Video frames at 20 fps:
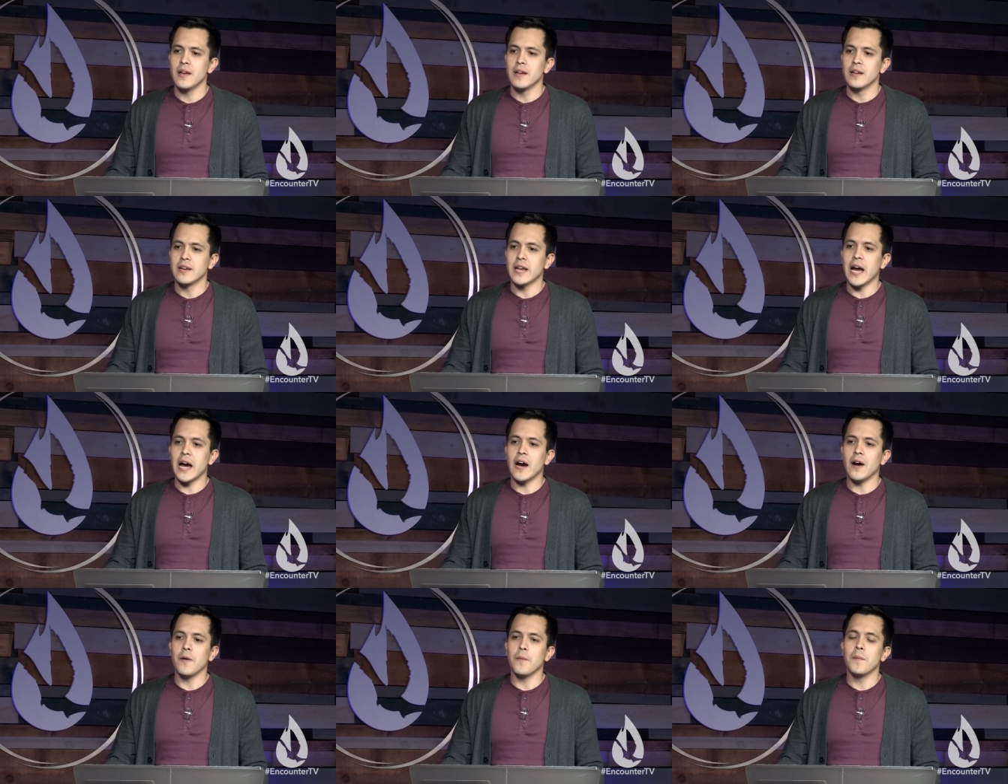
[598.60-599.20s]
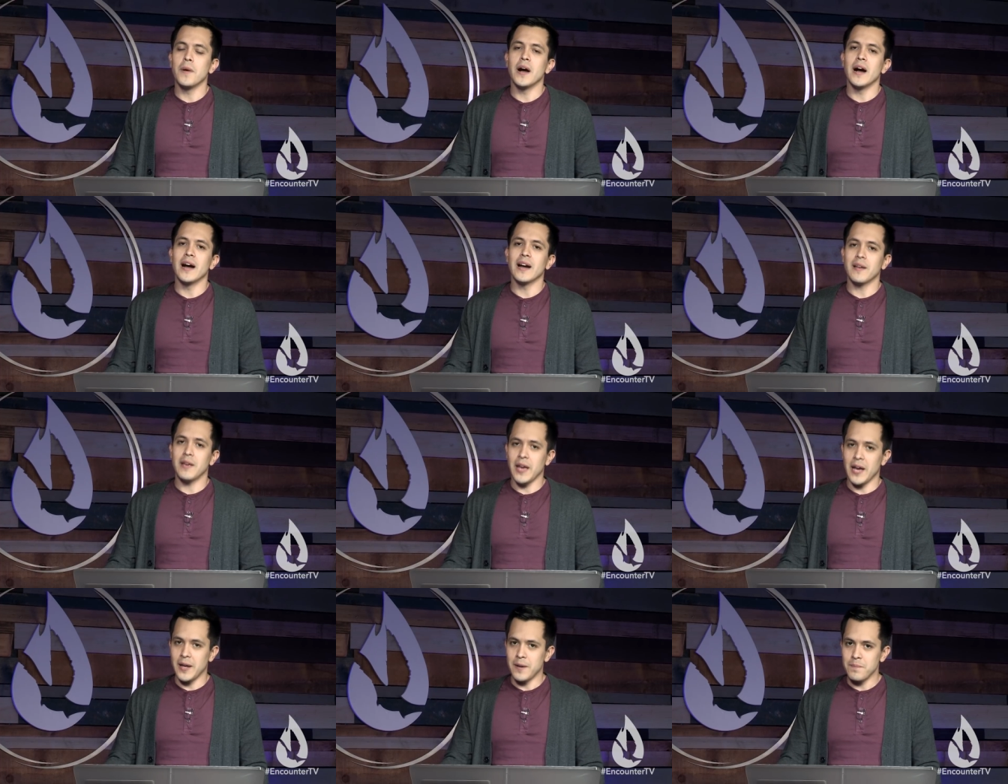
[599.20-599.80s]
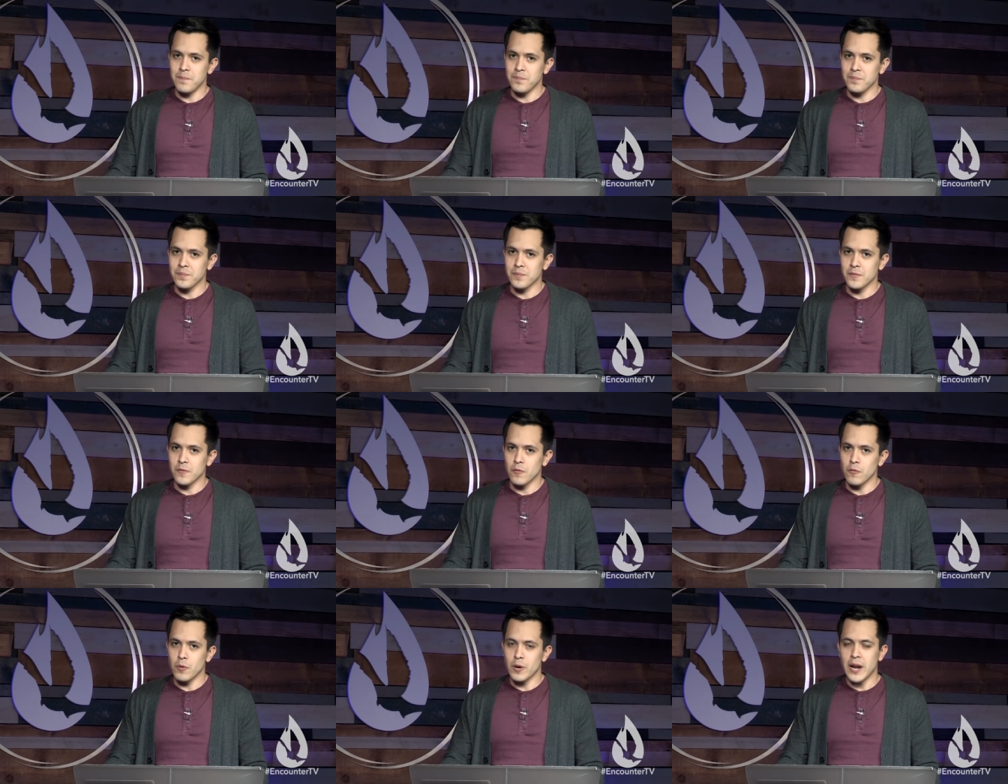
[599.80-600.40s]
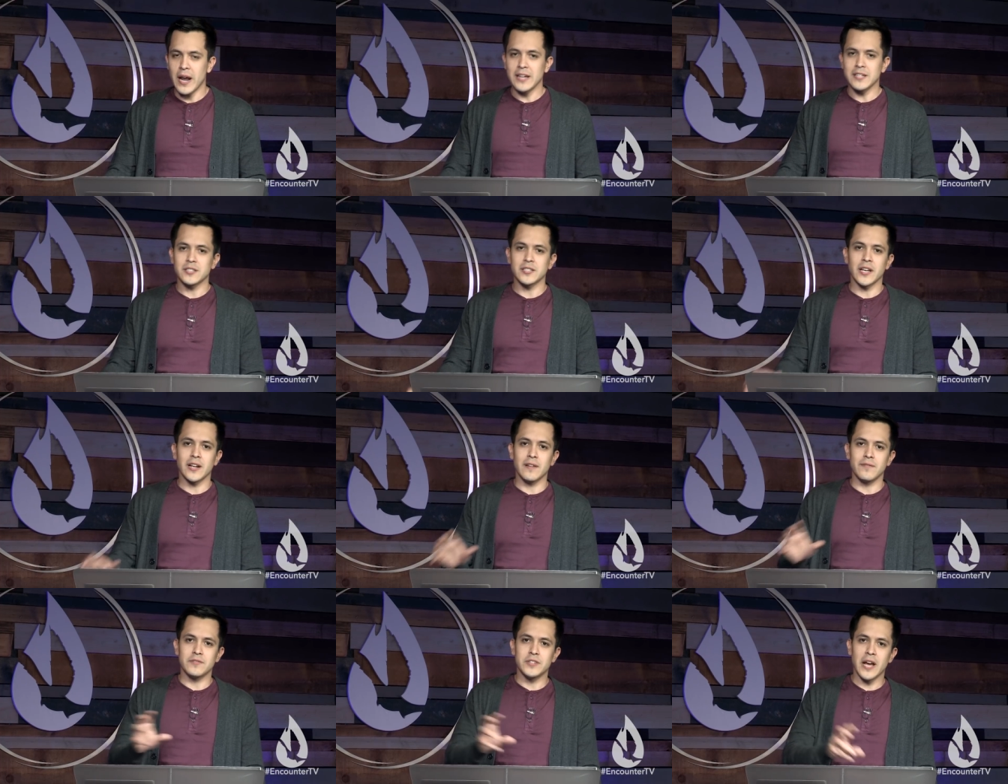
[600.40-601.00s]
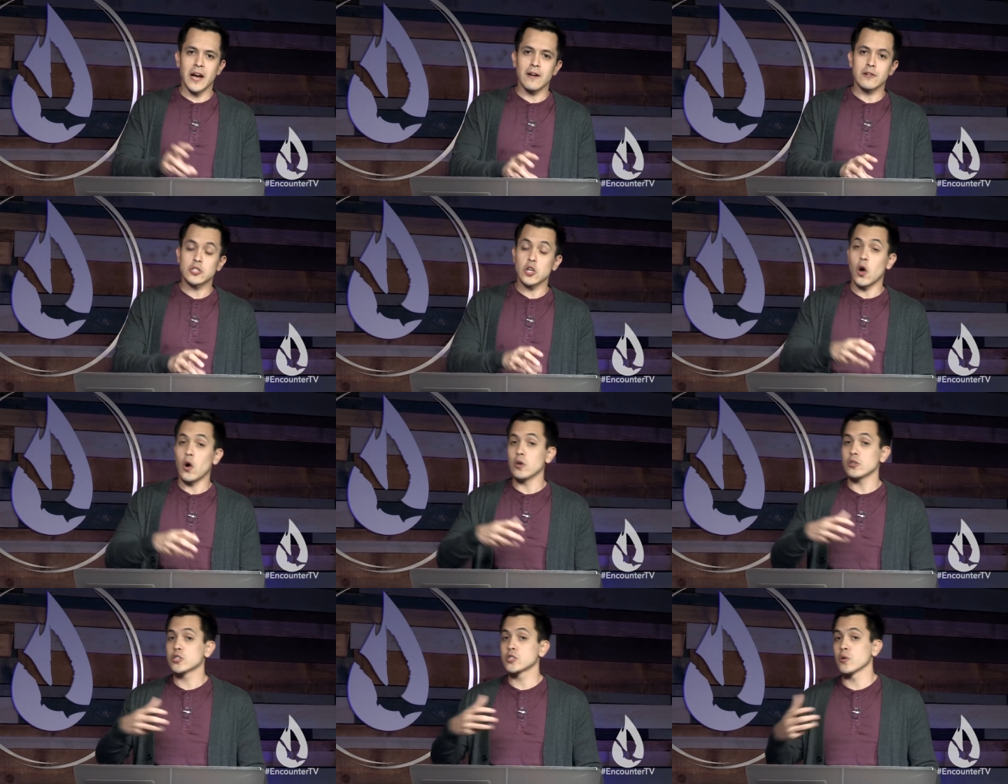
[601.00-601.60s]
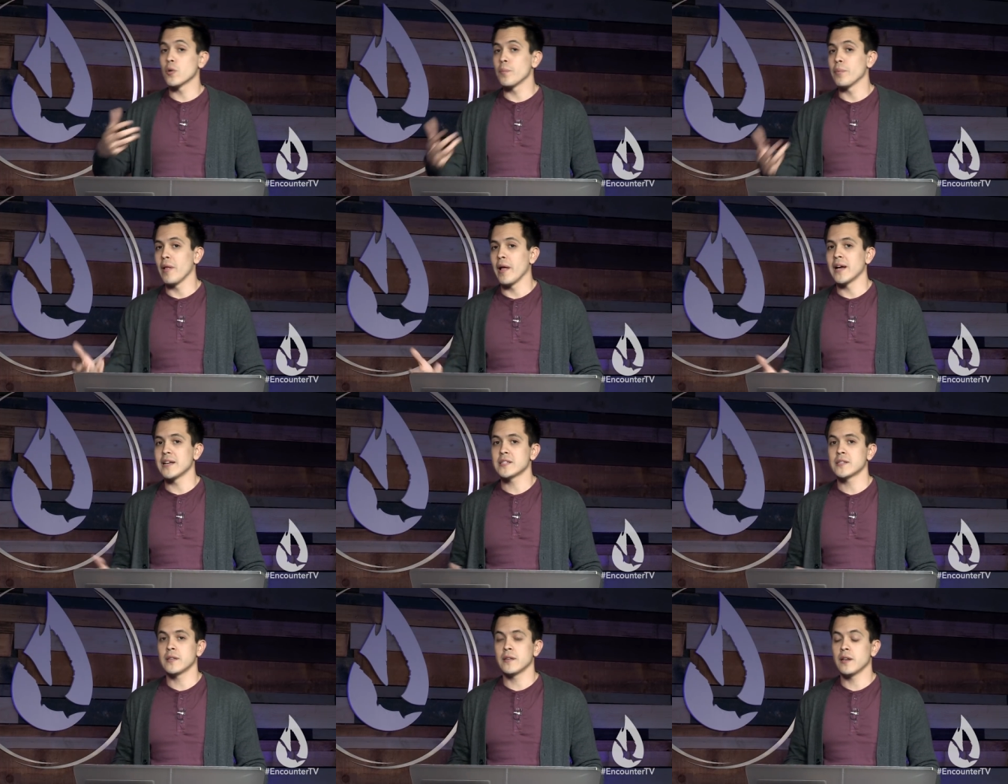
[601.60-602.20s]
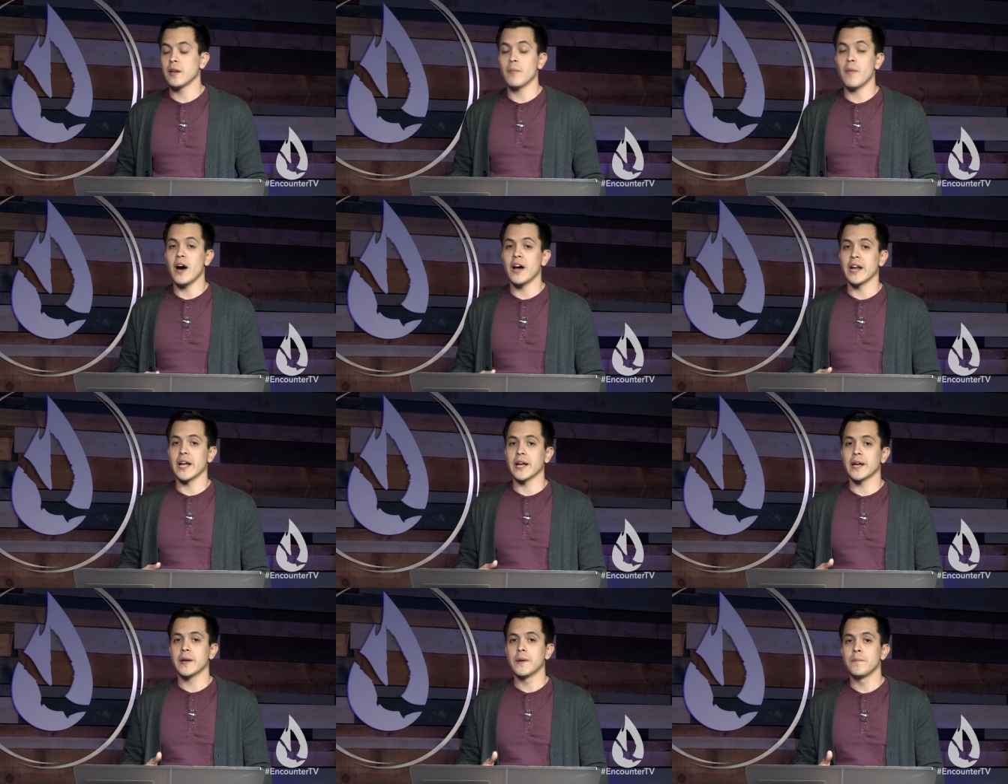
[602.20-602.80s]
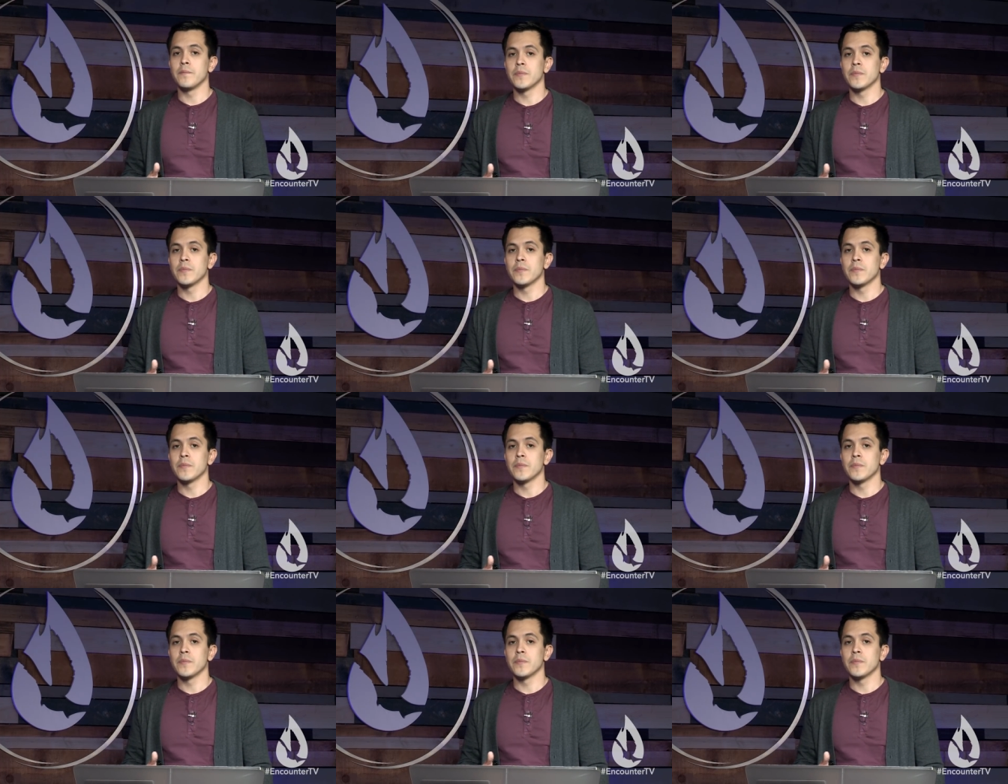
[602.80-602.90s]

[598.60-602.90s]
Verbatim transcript: Now, again, what I said of doubt also applies to the demonic.